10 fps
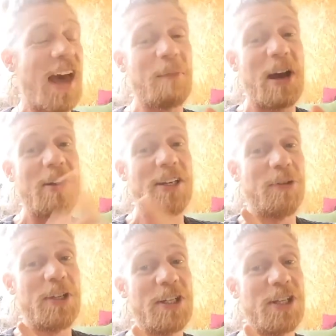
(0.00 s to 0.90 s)
And my
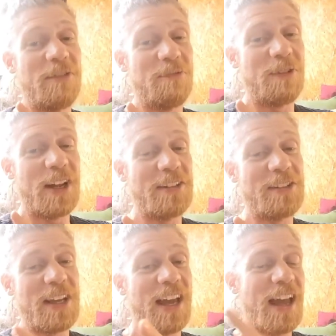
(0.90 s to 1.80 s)
Indonesian
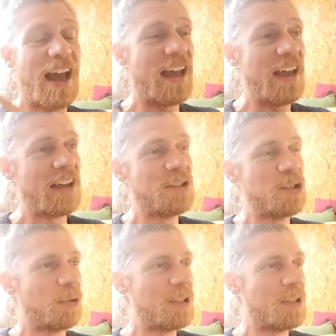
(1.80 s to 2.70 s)
friends, I
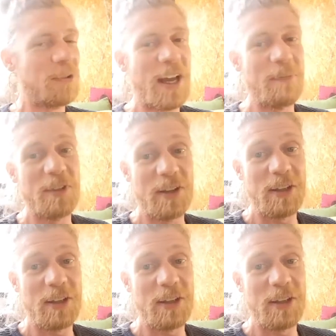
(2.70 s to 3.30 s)
showed it to them.